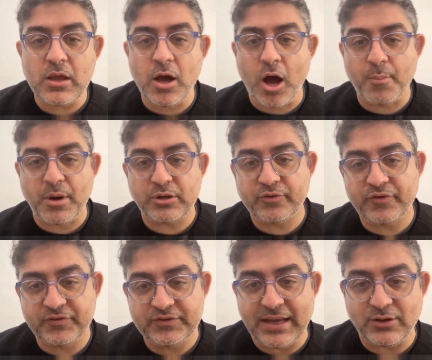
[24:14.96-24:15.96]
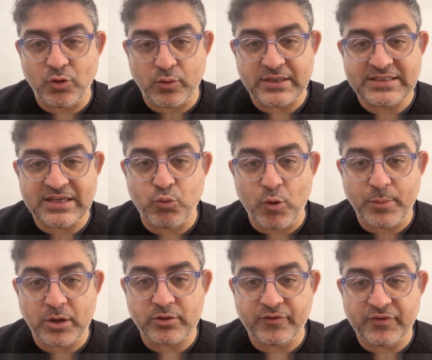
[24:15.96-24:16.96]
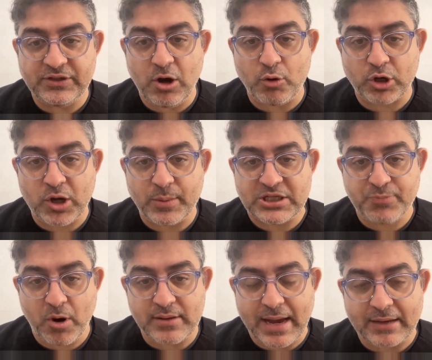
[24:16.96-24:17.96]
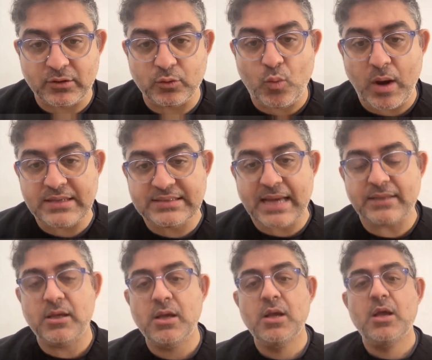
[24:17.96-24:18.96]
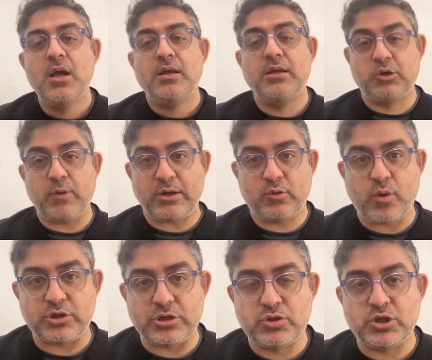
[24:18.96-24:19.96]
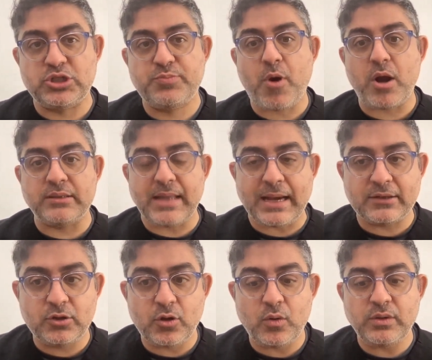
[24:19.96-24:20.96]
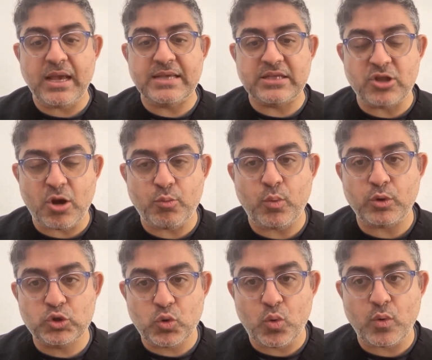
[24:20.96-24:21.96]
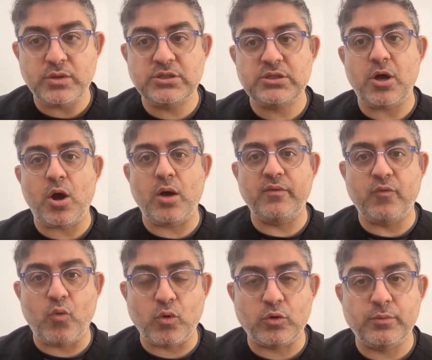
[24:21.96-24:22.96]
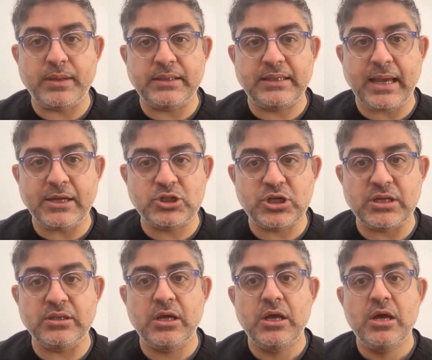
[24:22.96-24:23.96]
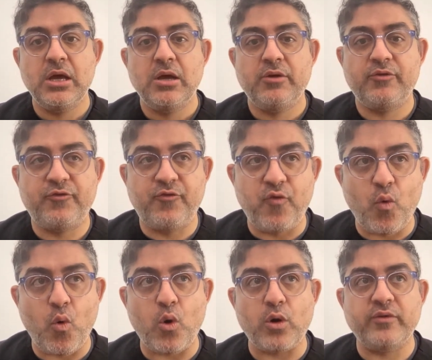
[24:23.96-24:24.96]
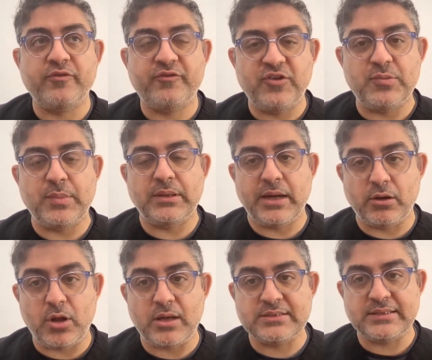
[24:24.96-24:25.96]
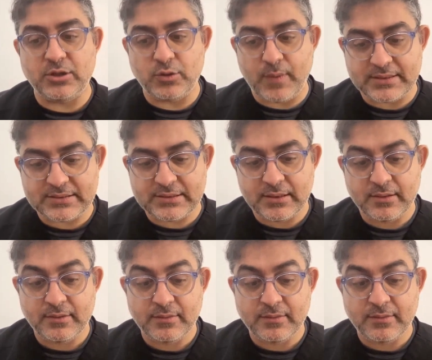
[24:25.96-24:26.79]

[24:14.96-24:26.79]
I'm under 50 I noticed that women under 50 are recommended spironolactone. Why is that? A great question. So spironolactone is the number one choice of oral medication for female hair loss in the U.S.